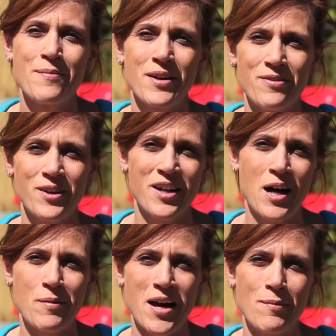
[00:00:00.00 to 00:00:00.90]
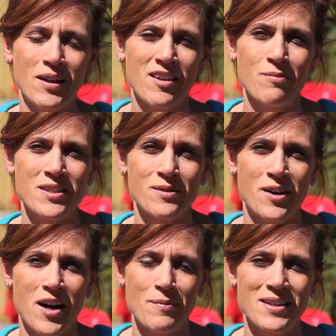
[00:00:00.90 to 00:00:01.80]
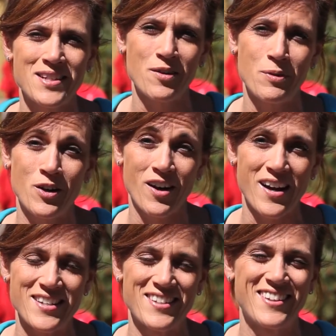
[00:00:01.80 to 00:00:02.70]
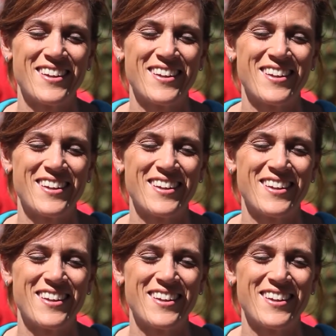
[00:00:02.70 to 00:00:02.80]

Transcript: But if you can help me out by leaving me some comments, that would be great